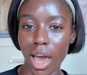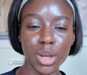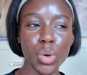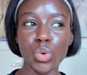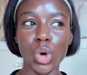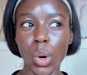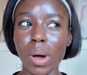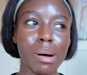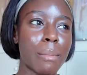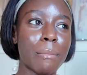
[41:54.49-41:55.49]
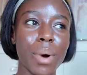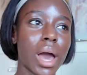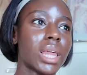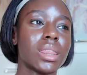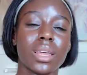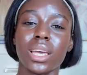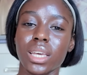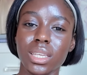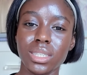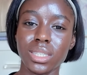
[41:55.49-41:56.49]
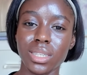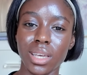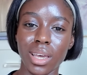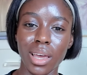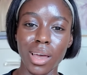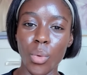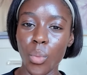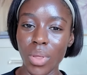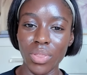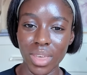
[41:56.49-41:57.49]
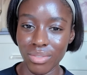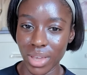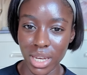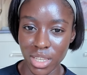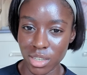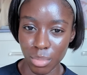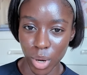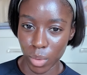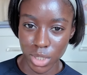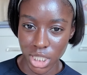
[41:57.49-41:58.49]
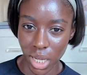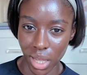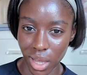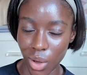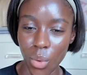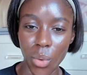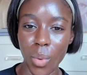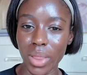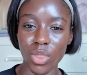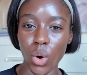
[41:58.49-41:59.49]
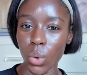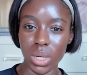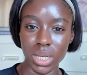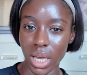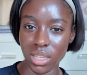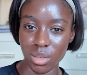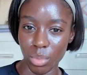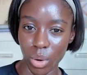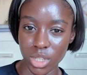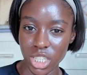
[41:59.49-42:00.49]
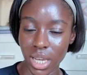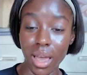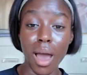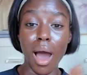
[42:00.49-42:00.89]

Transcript: I don't go out and buy things when the event is approaching or when the holiday is approaching.